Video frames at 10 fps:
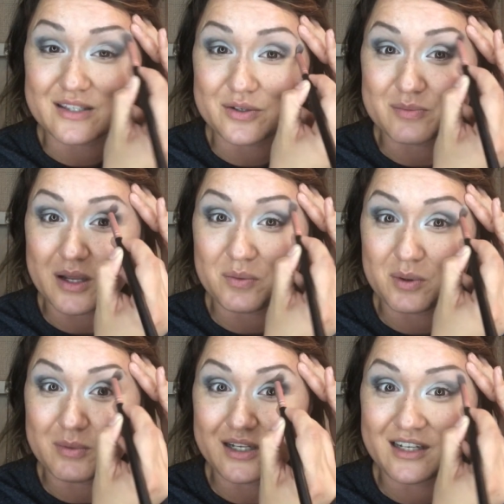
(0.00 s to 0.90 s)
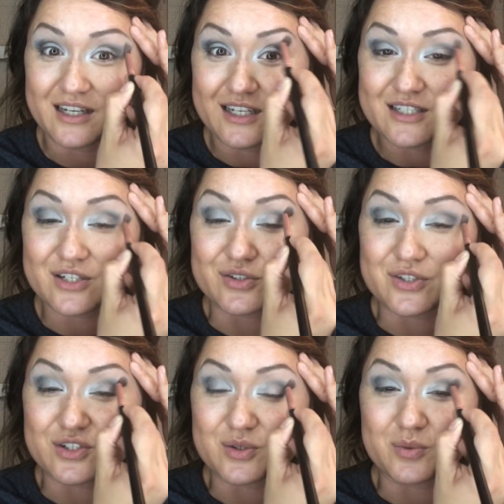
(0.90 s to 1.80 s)
those men and women chose
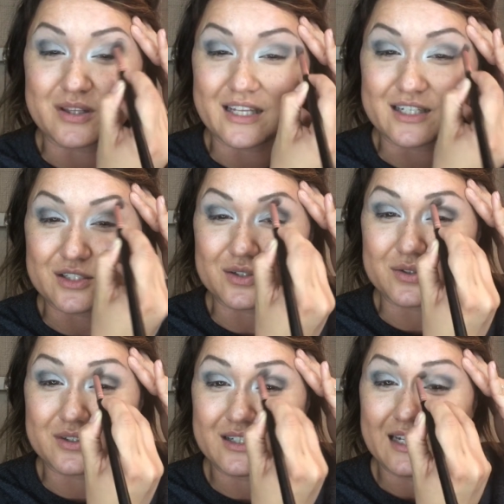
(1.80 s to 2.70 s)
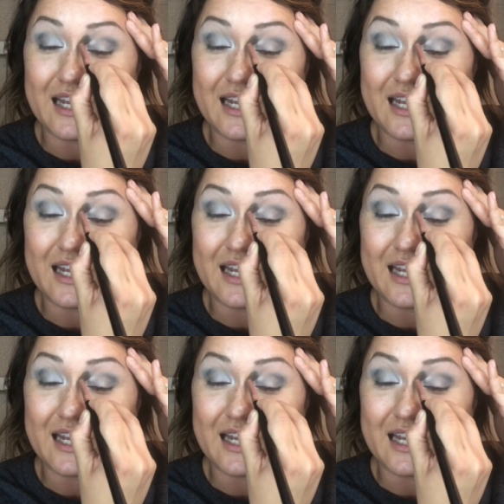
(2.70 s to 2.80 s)
to do what they do.